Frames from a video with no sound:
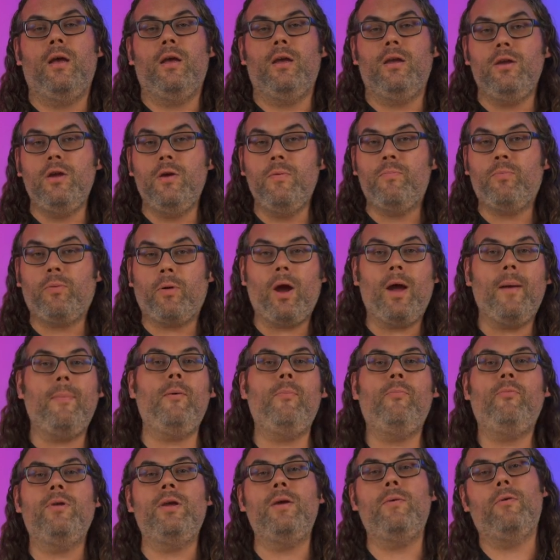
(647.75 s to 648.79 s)
you
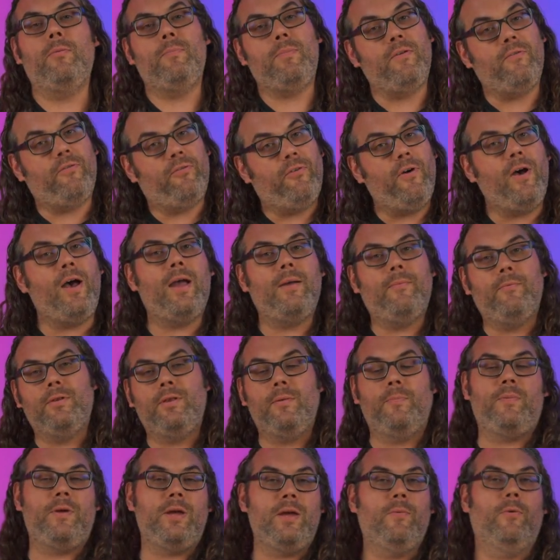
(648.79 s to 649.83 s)
probably would be fine with
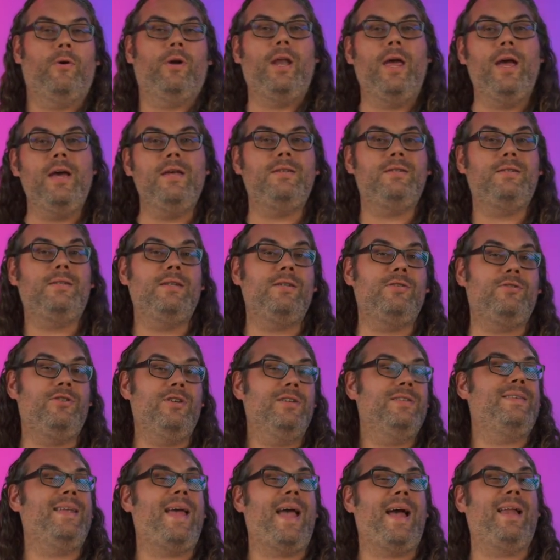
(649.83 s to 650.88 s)
the P one S,
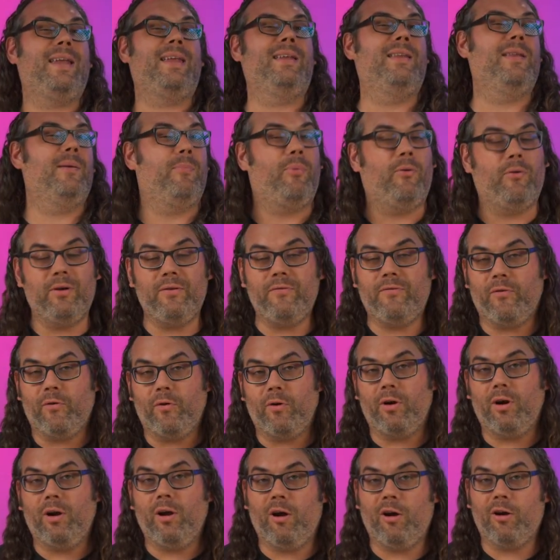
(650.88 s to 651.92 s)
just adding the point
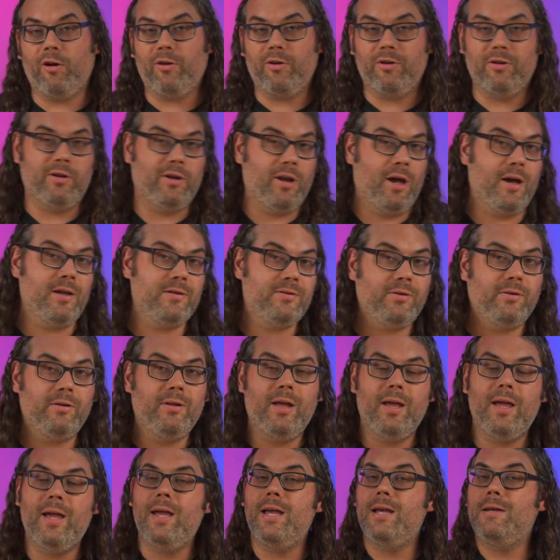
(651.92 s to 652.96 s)
four hardened nozzle
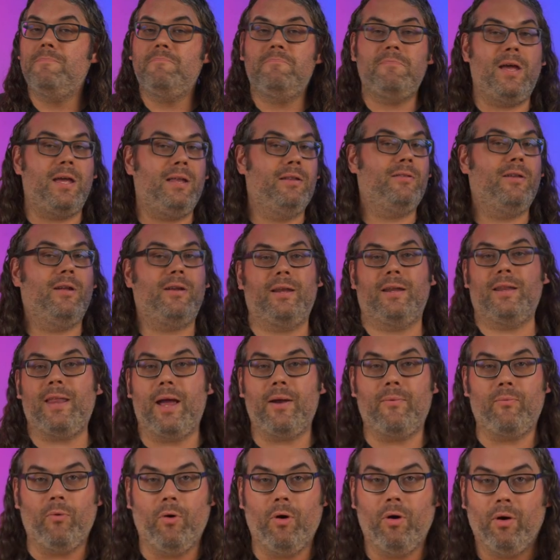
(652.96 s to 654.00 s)
and letting
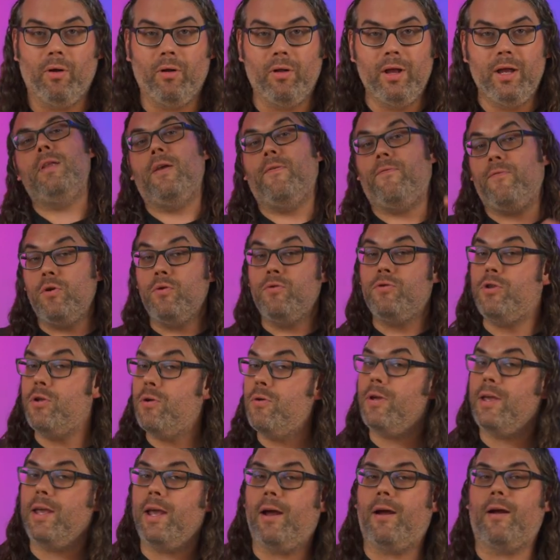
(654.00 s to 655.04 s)
that roll. If you
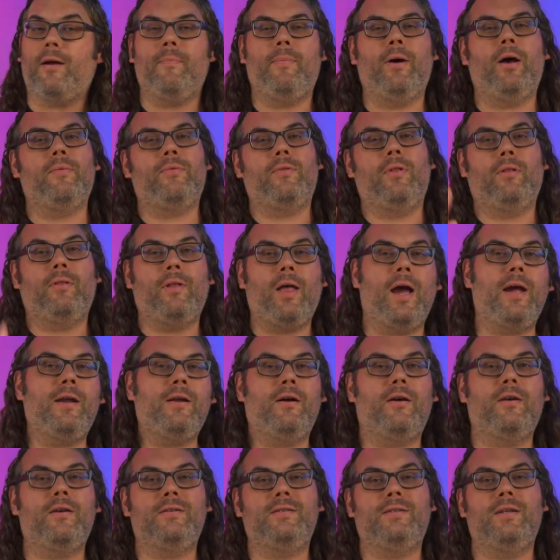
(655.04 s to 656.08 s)
do care about the
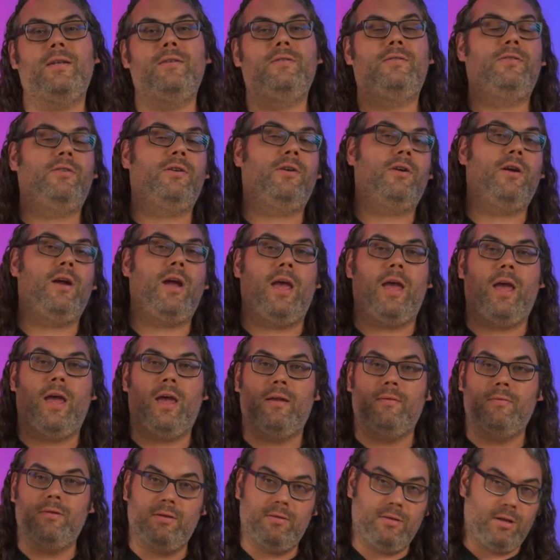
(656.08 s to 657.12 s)
LiDAR sensor
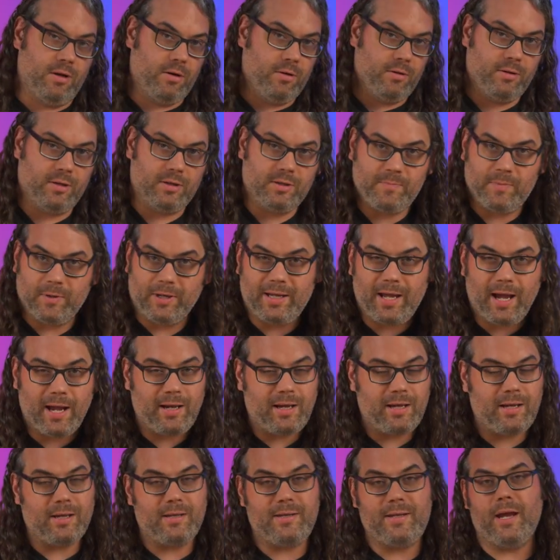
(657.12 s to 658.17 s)
and, you know, the spaghetti
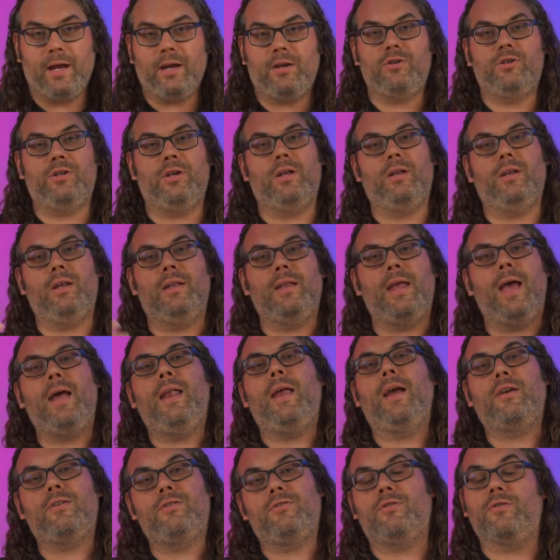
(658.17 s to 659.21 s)
detection and that
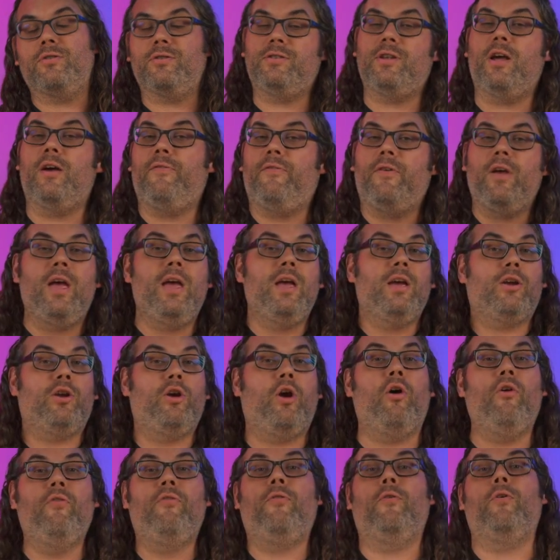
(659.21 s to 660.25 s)
extra stuff,
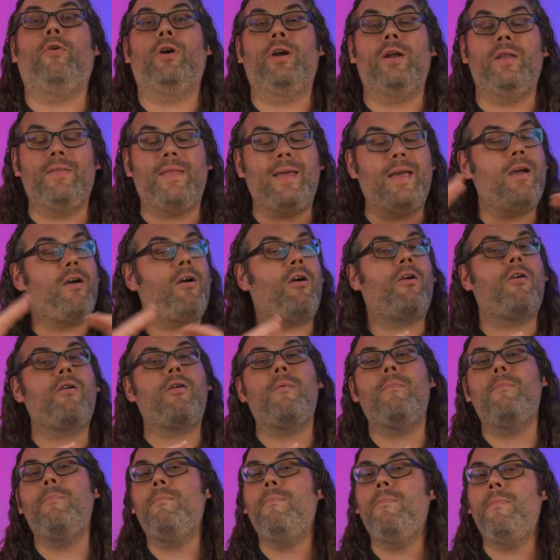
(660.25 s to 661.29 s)
go for it. They are
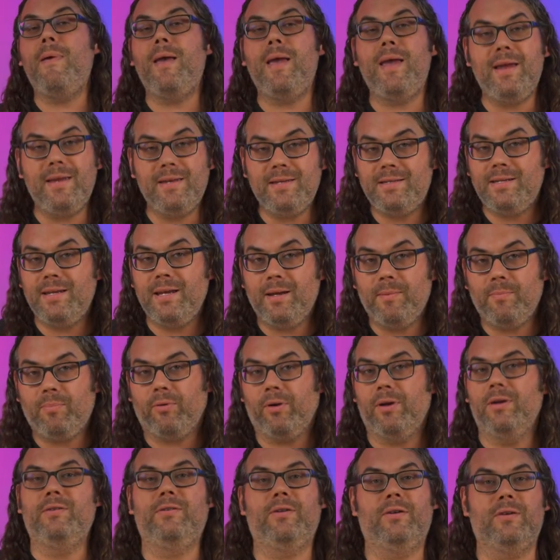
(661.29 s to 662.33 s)
amazing
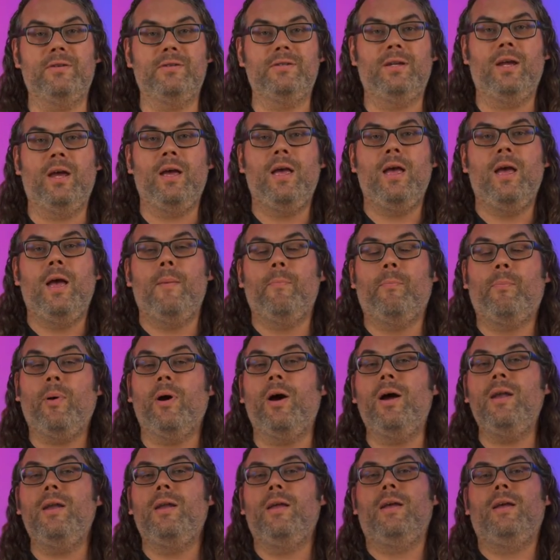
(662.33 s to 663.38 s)
printers.
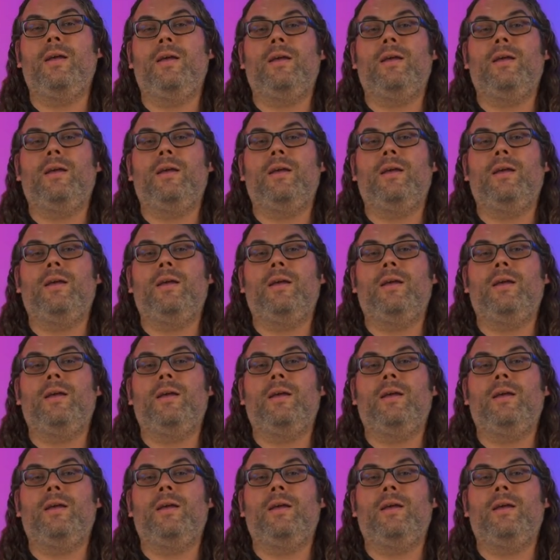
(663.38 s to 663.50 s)
But